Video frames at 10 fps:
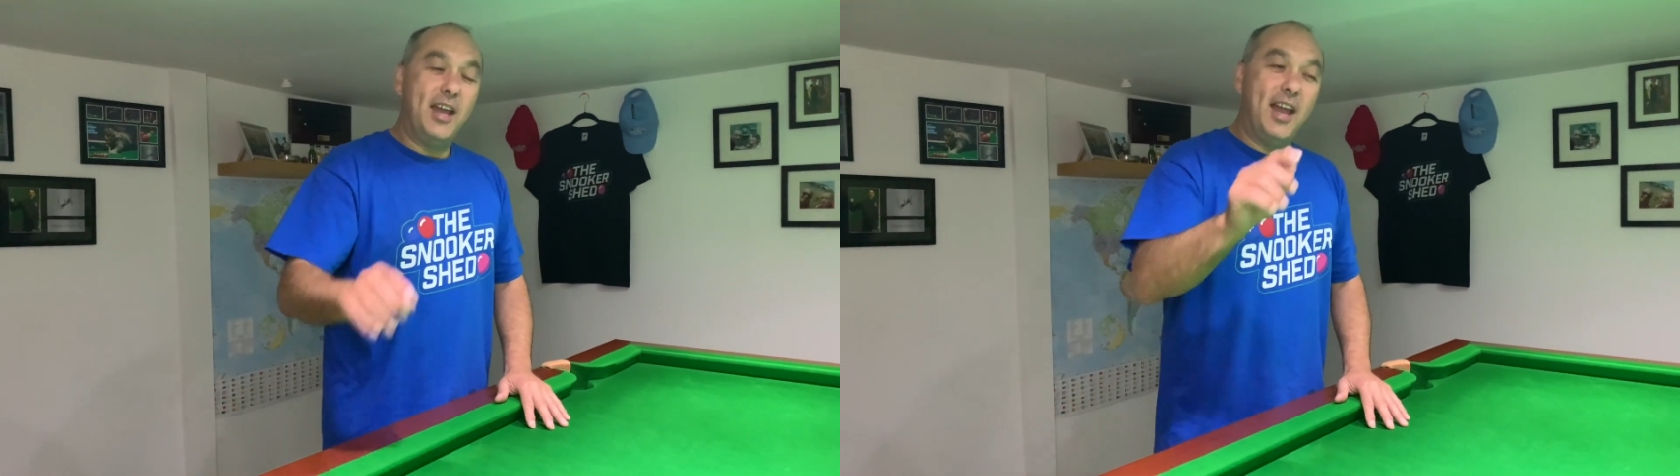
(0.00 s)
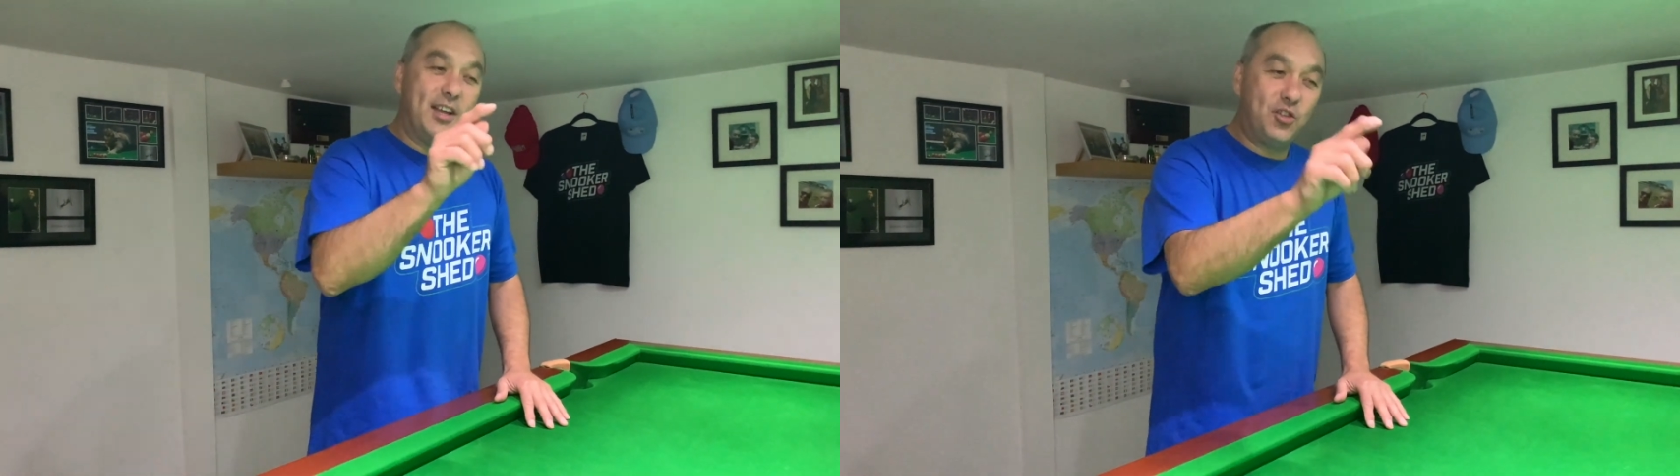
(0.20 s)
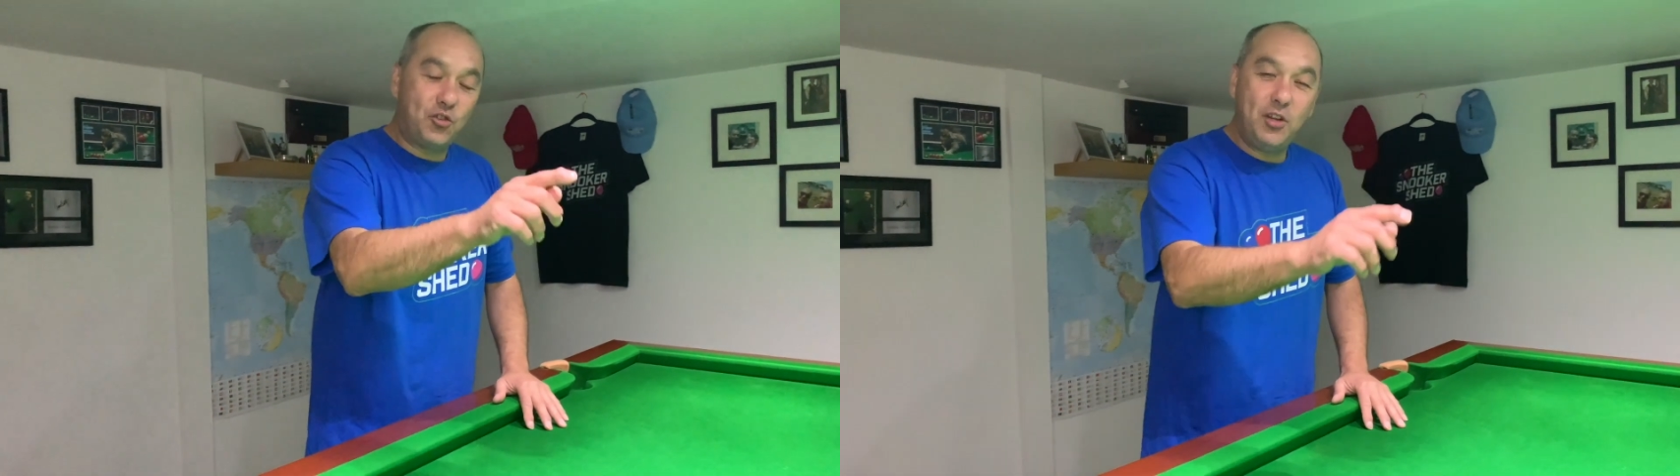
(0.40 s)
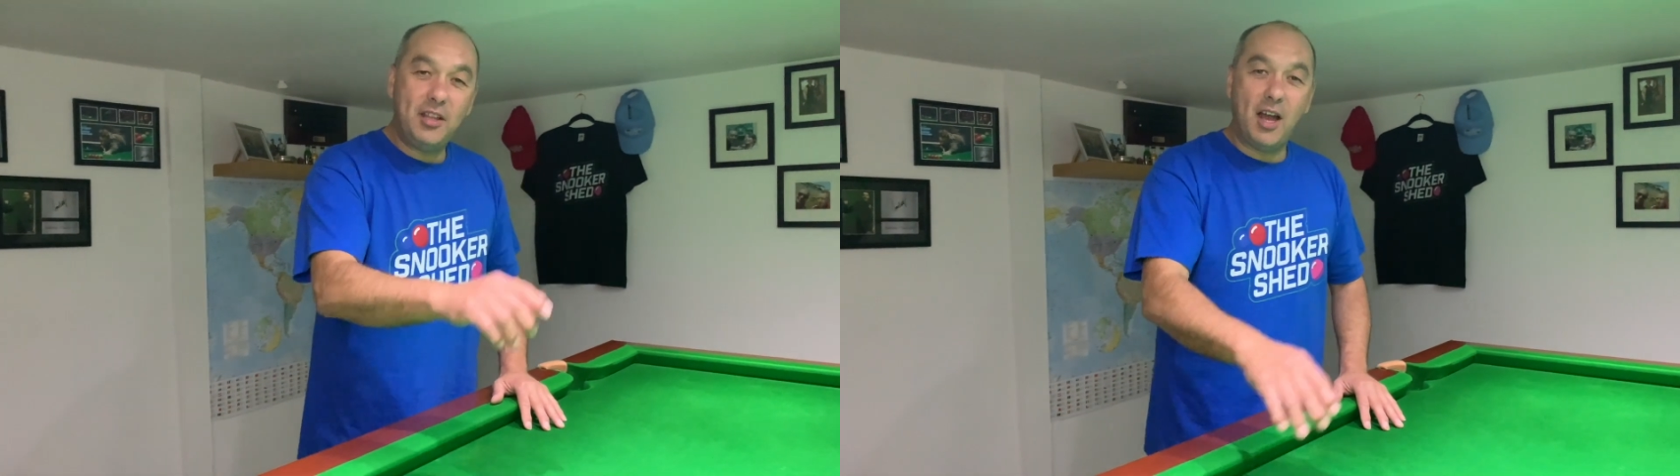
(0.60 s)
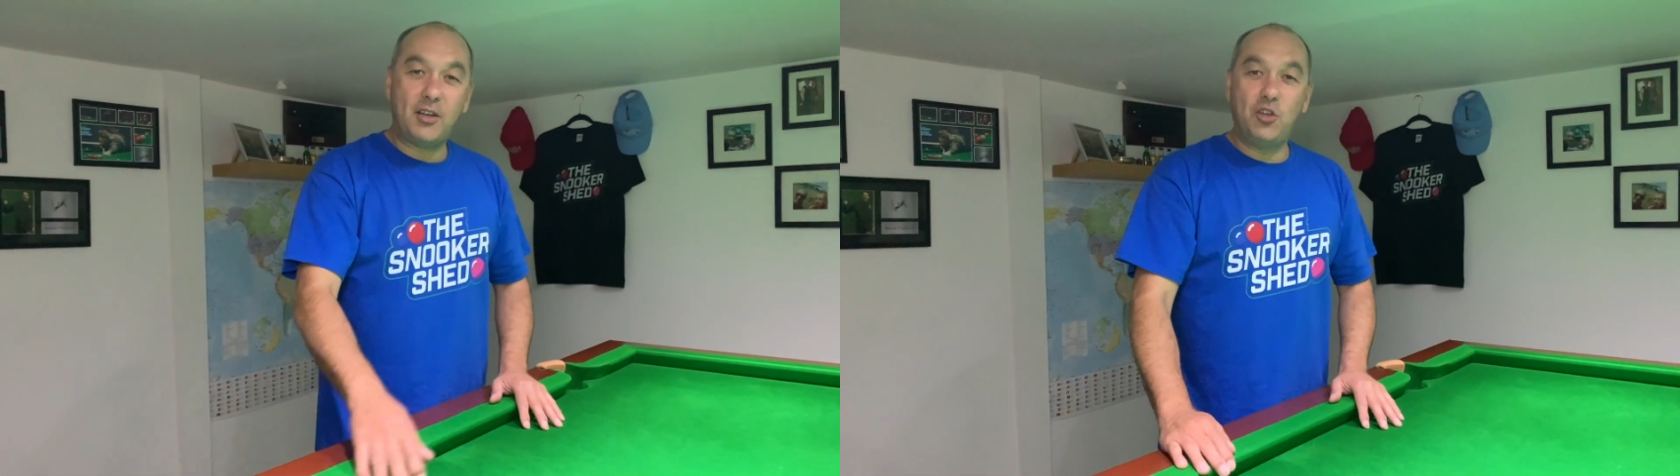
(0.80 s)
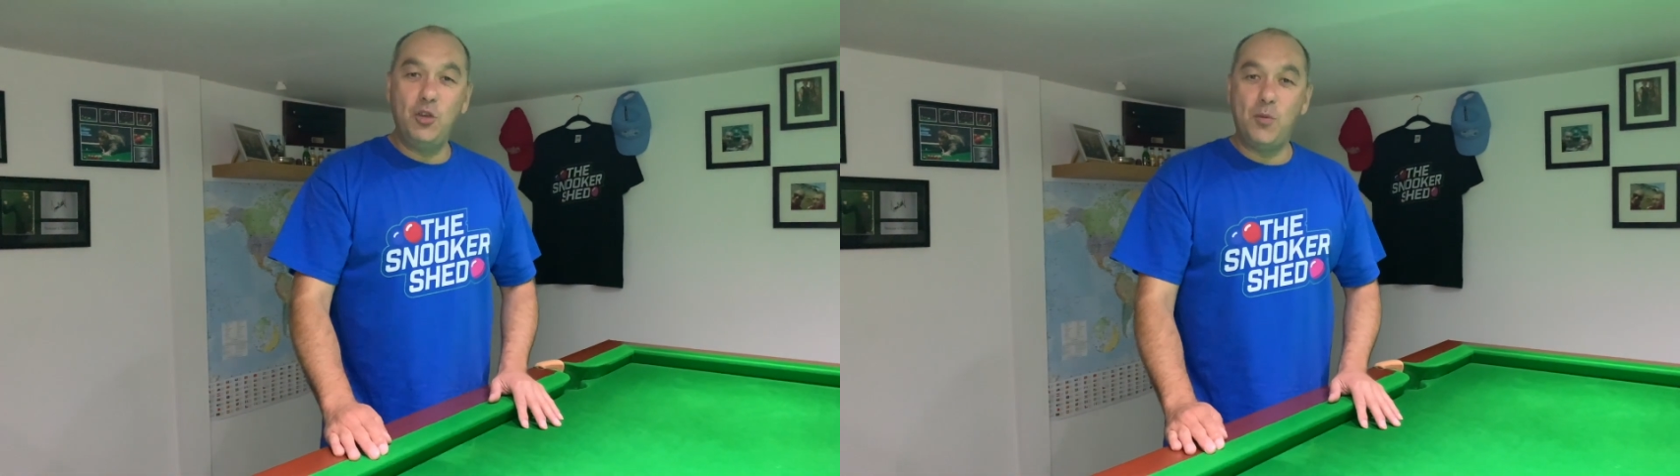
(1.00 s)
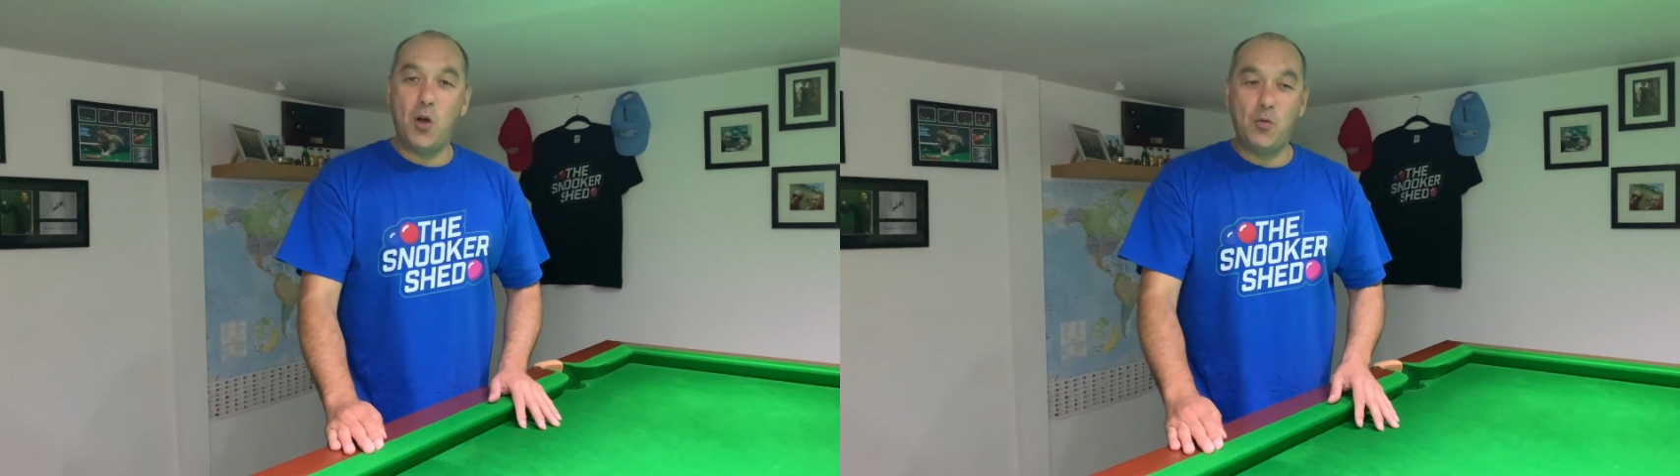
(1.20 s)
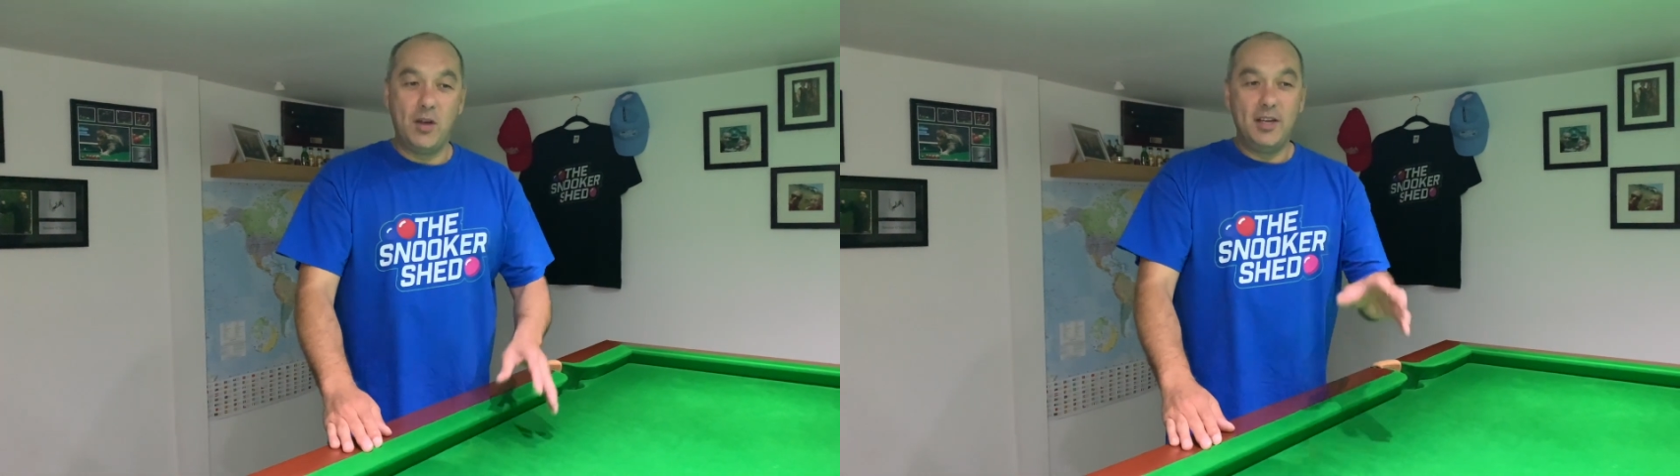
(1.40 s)
is treat that cue
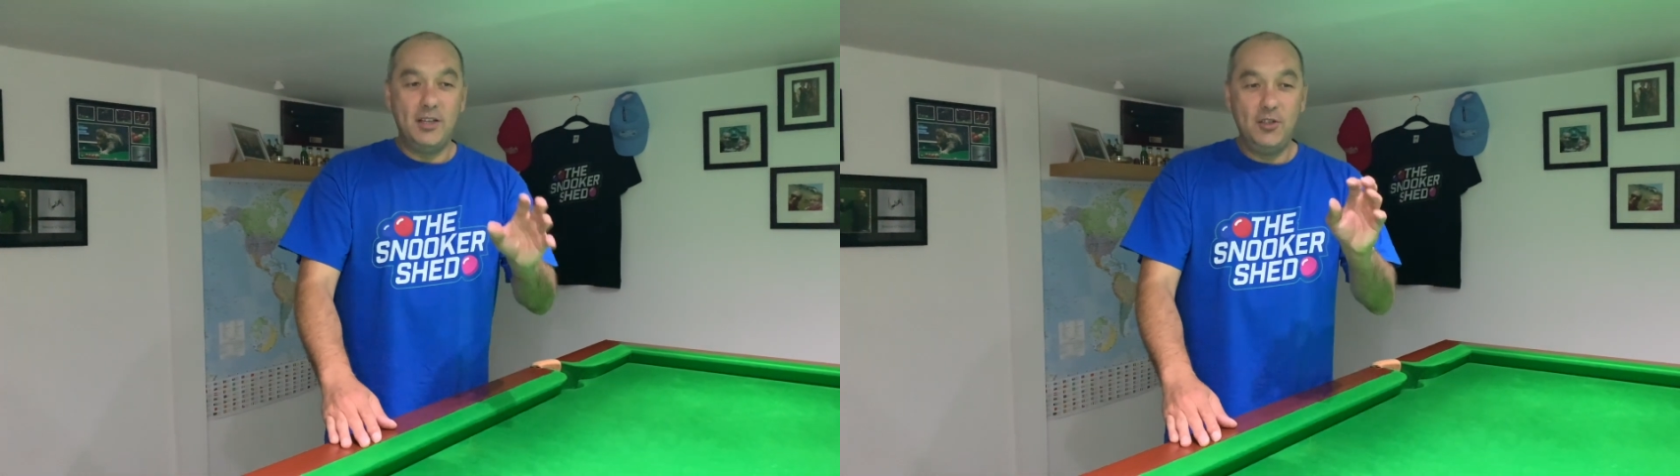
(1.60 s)
ball